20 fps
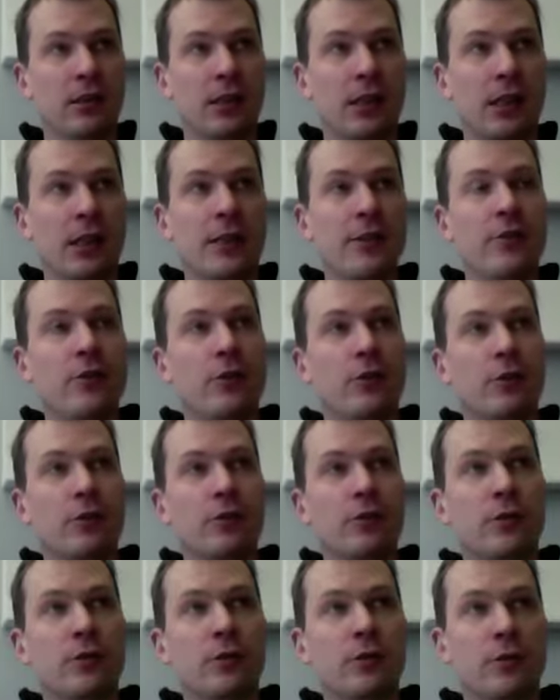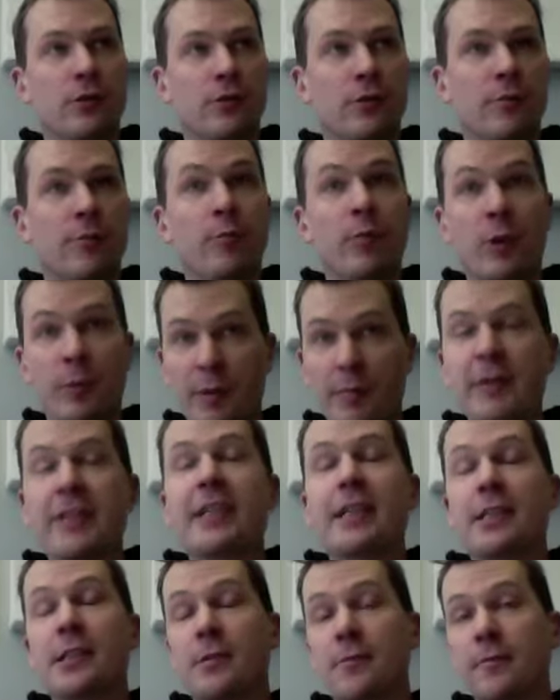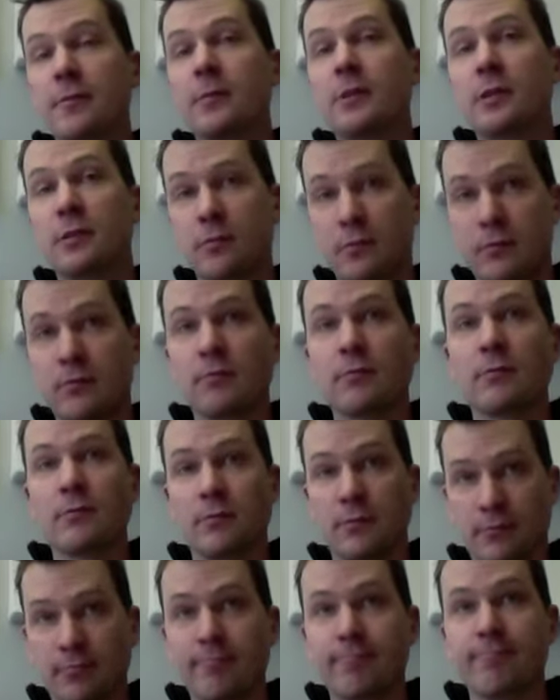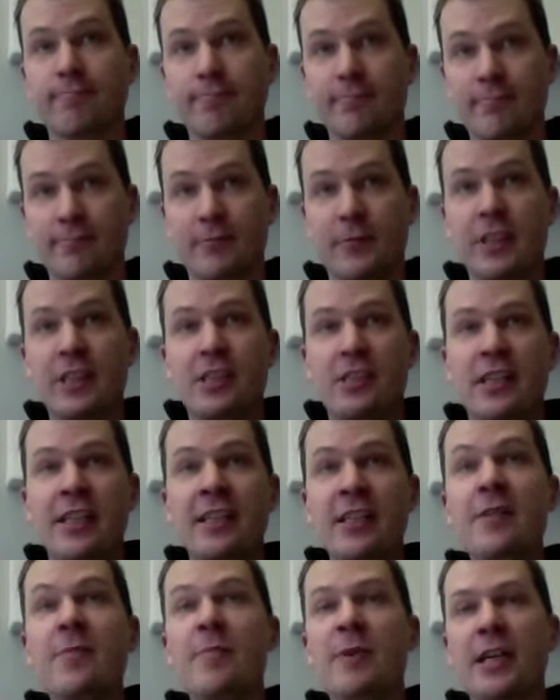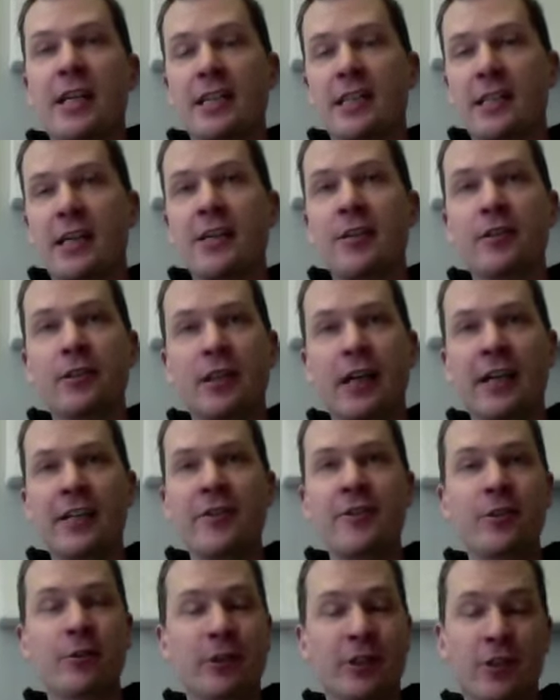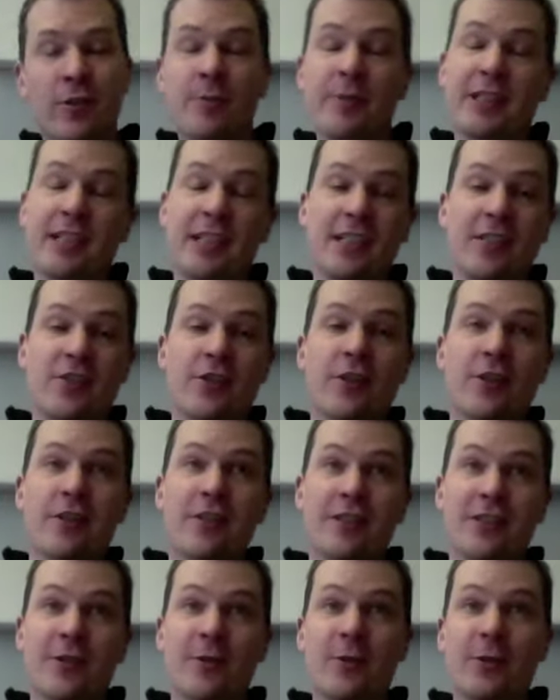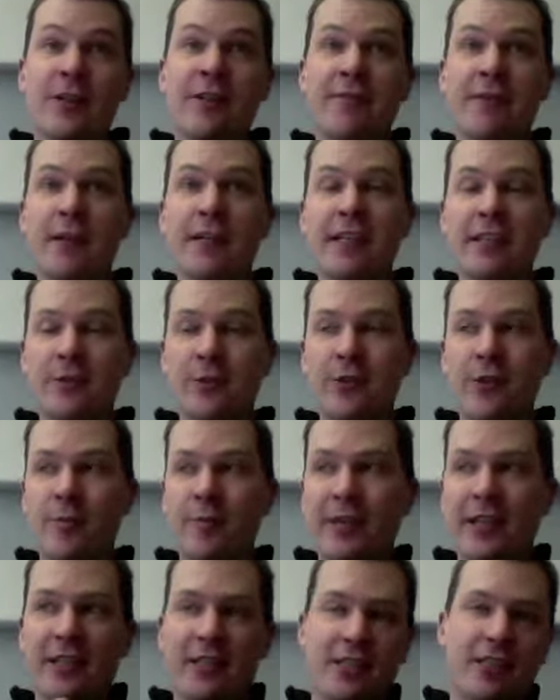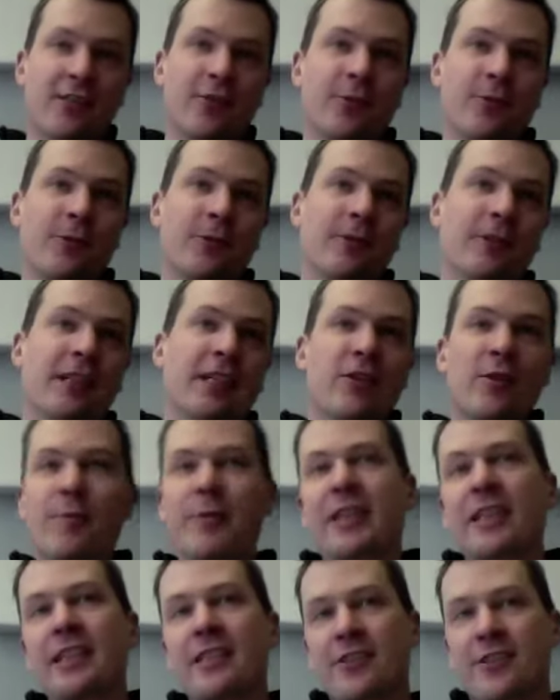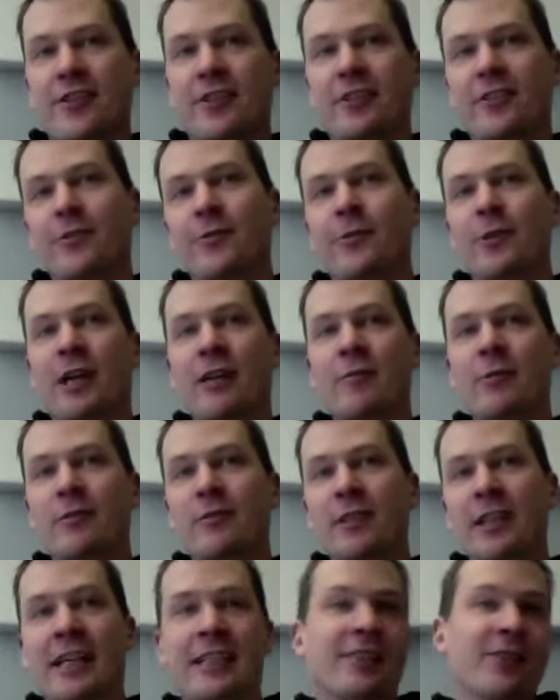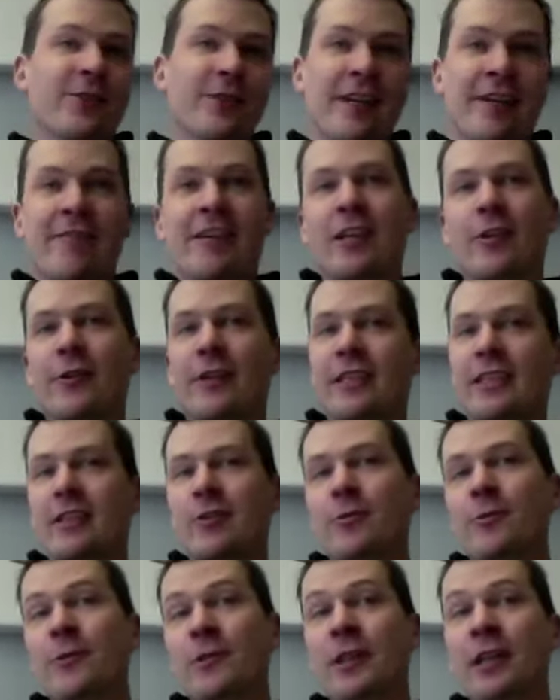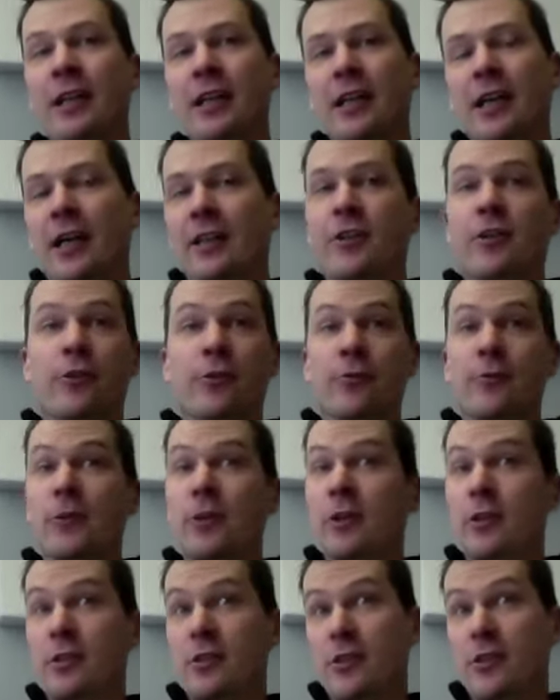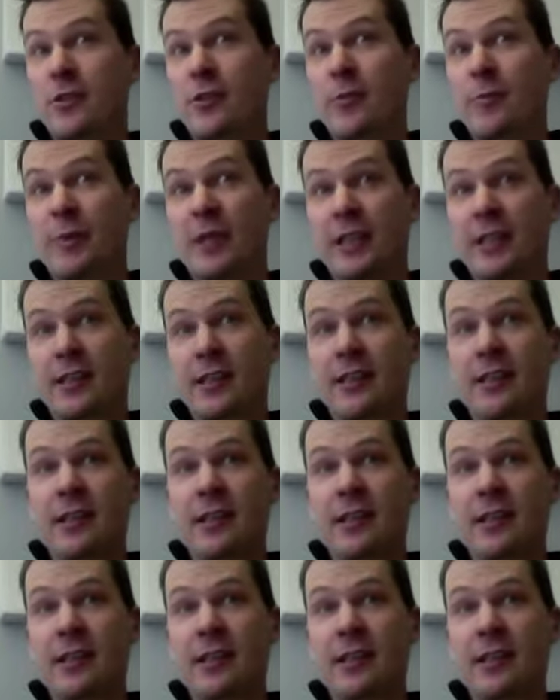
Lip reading: I don't know. Probably yes. It depends. I don't know the competition. So if I need to compare this tool to the competitor's tool, I would like to evaluate the other tool also. But